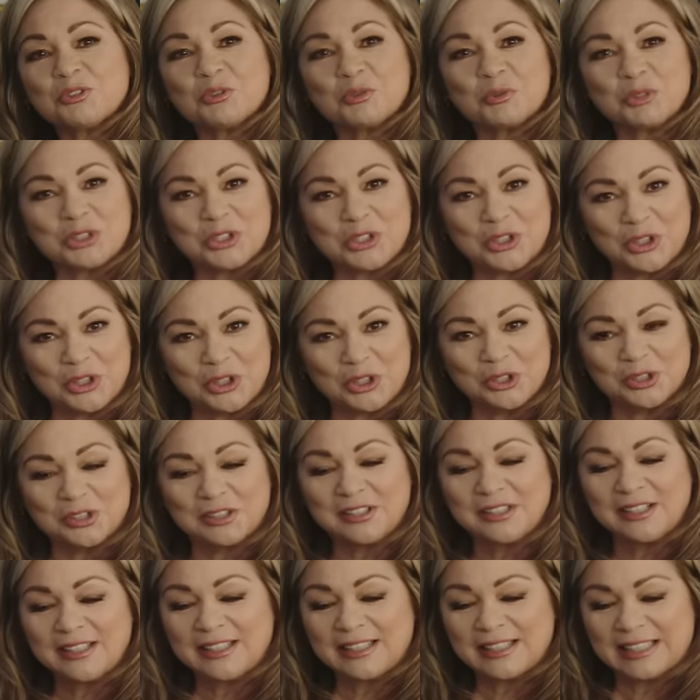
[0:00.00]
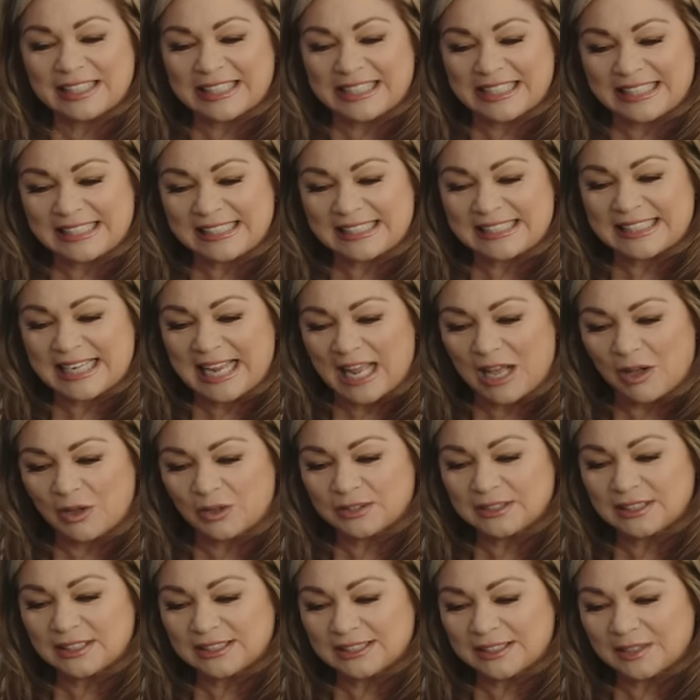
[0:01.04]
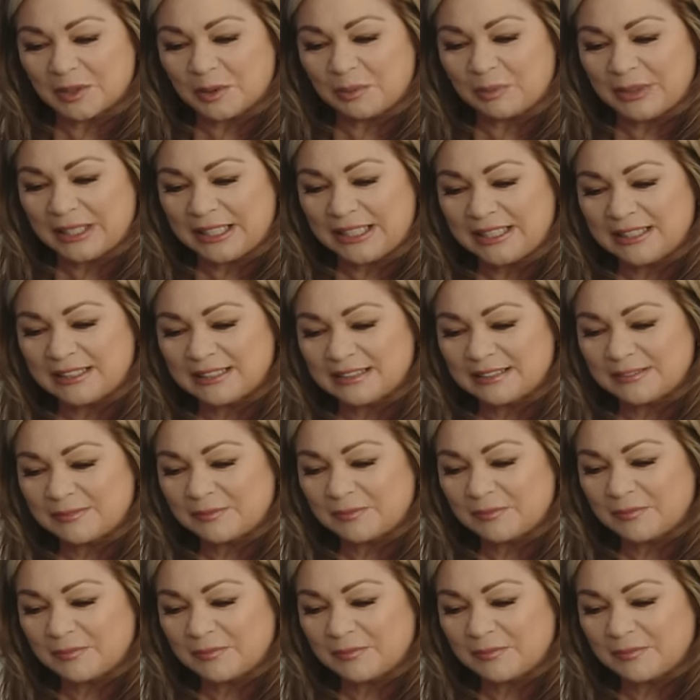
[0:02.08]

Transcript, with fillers: So you know, turn the heat down a little bit.